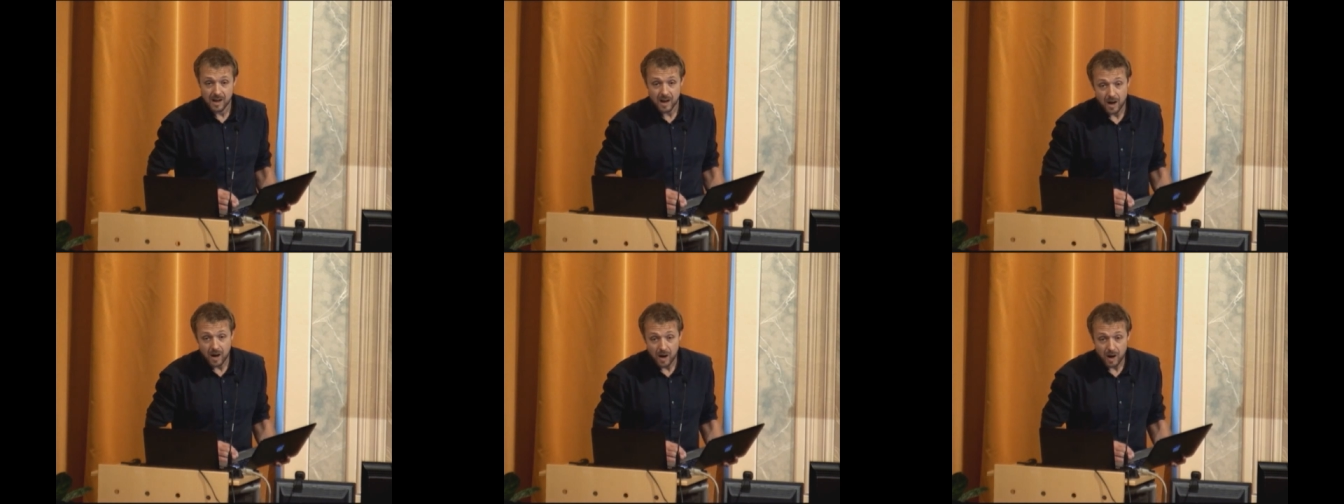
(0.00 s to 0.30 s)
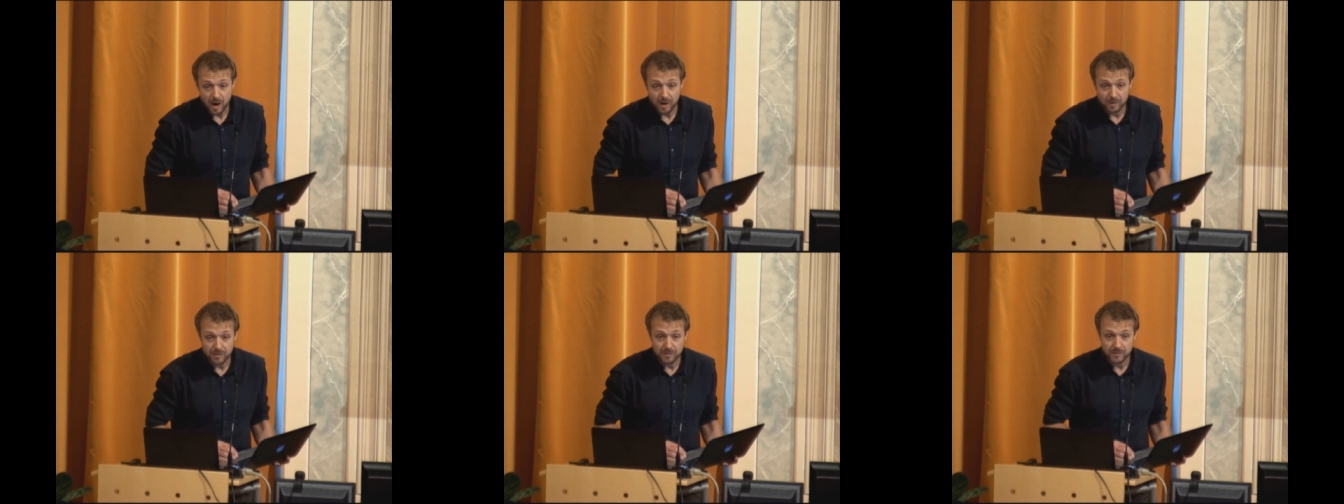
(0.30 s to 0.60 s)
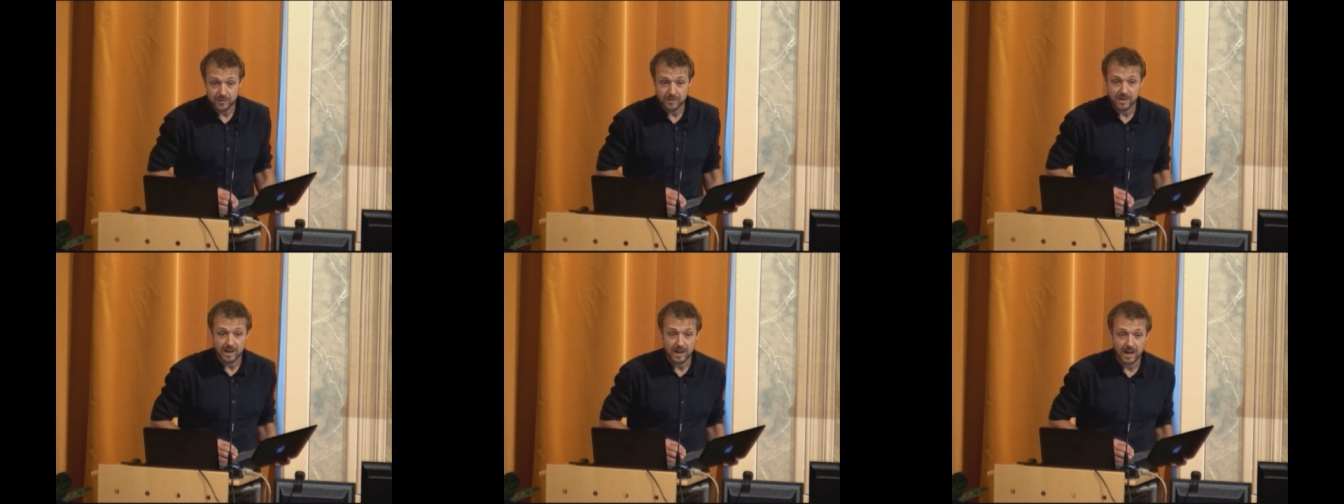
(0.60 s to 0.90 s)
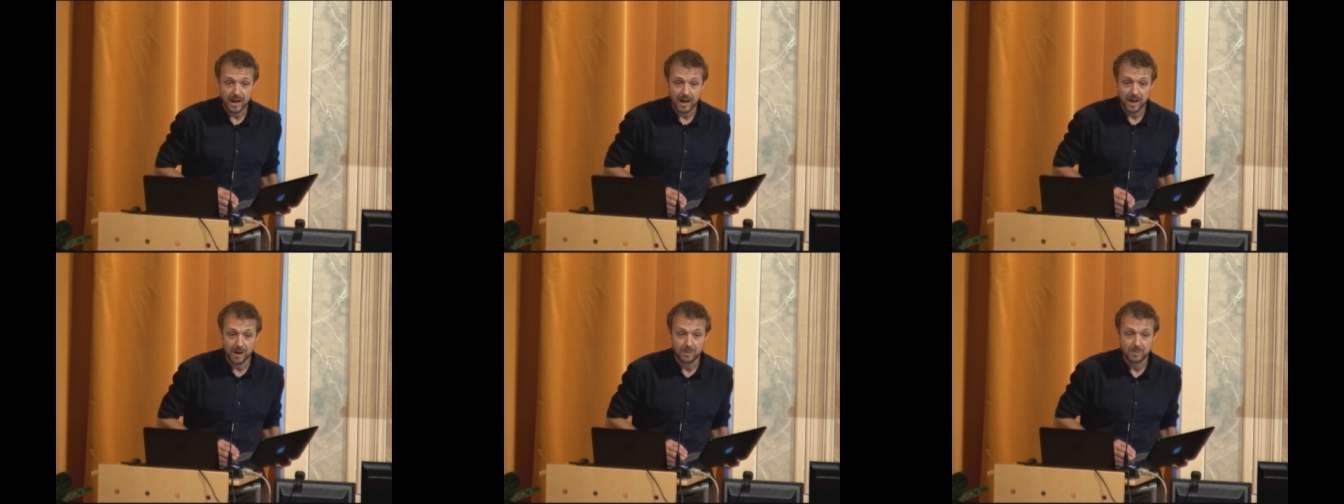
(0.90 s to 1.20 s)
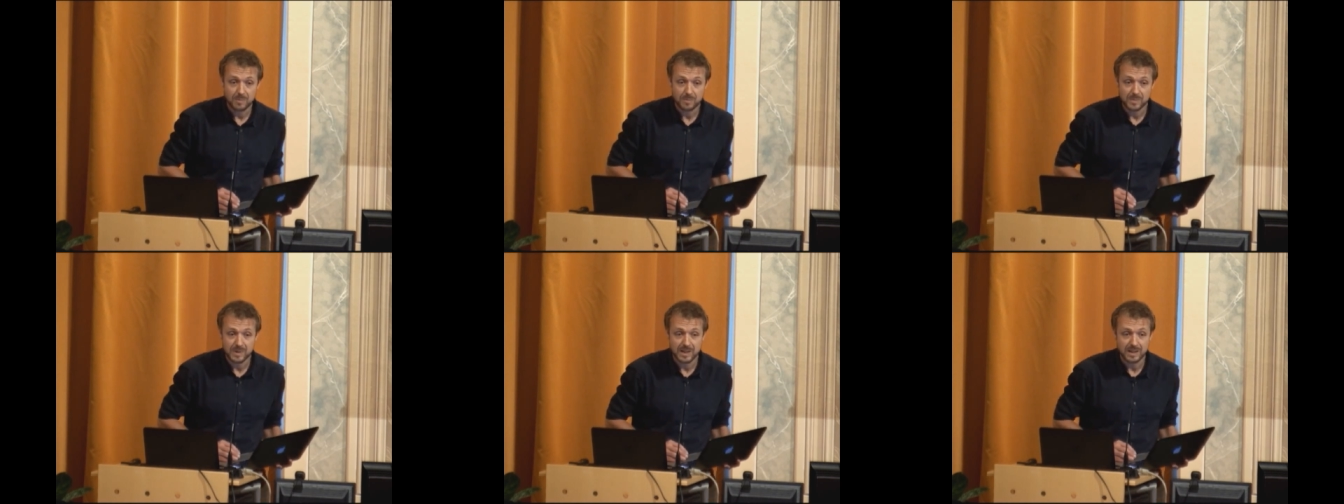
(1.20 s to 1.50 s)
of uh,
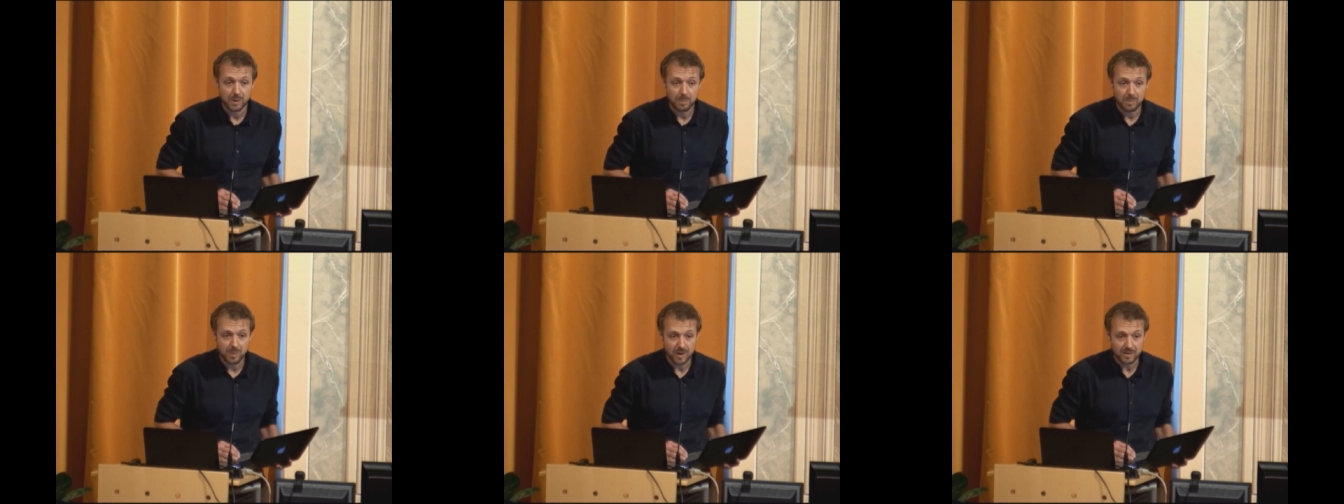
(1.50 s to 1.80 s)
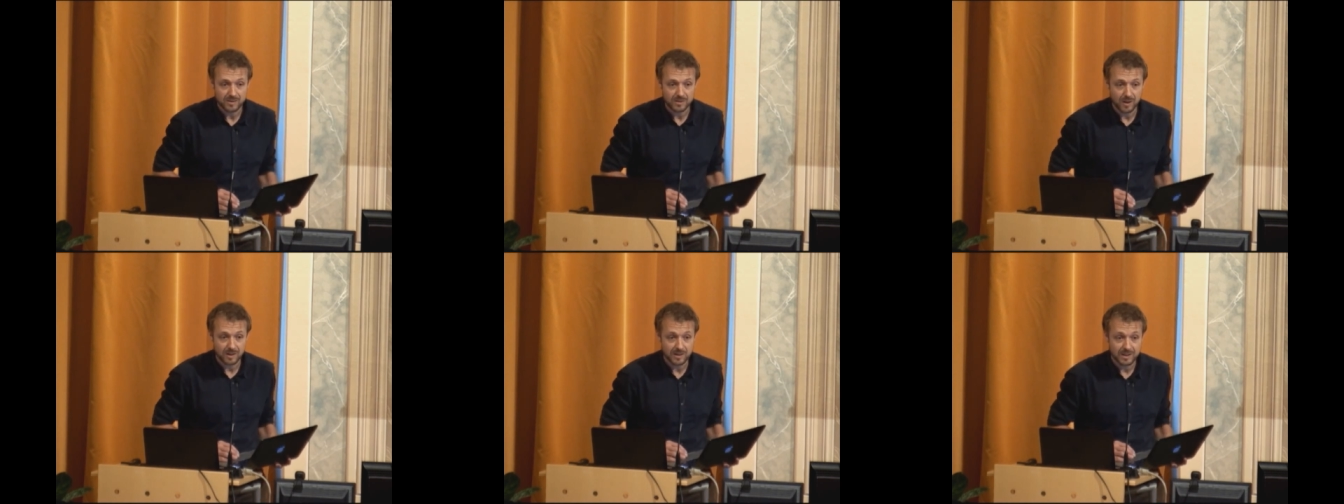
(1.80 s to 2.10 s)
being a postdoc,